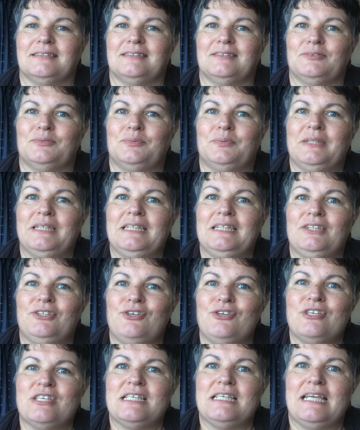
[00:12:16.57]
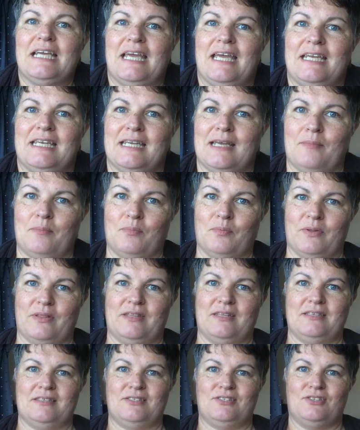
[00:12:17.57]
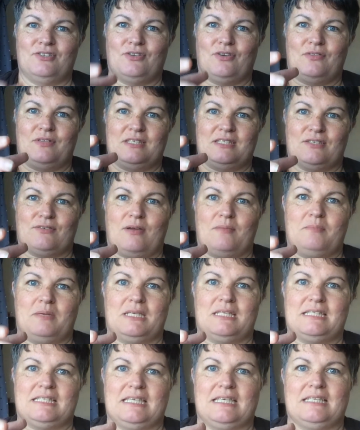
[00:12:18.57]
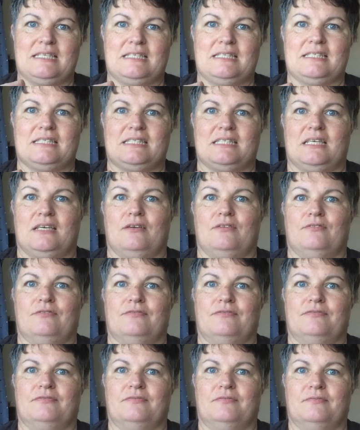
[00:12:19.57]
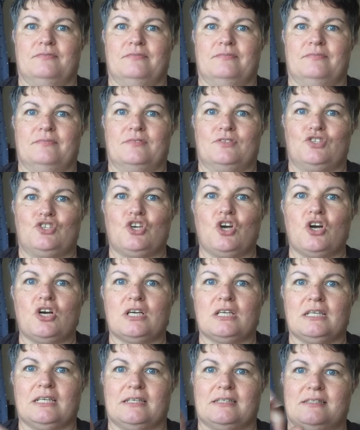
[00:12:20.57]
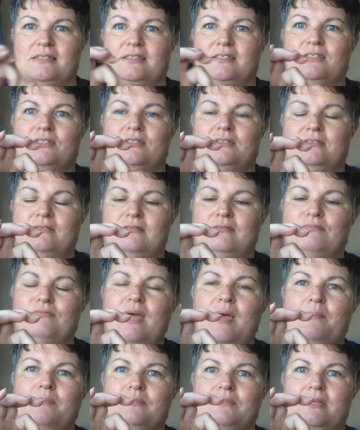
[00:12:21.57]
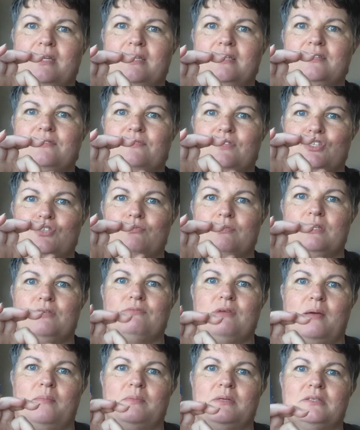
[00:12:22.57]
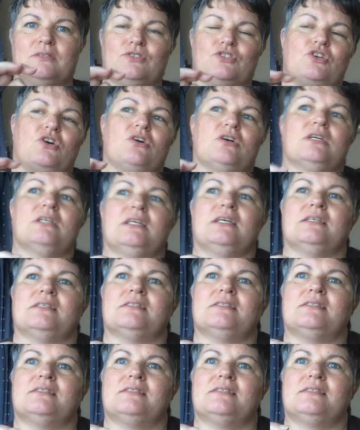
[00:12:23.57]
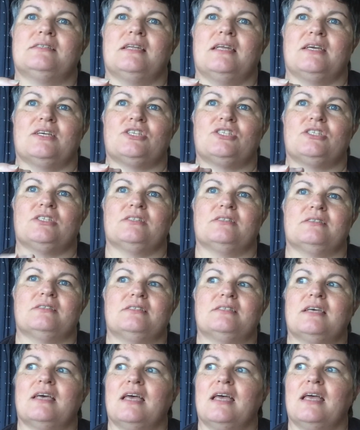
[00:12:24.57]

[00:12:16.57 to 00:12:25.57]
we usually end up with these, you know, these great big tins of chocolates, wrap, individually wrapped little chocolates selections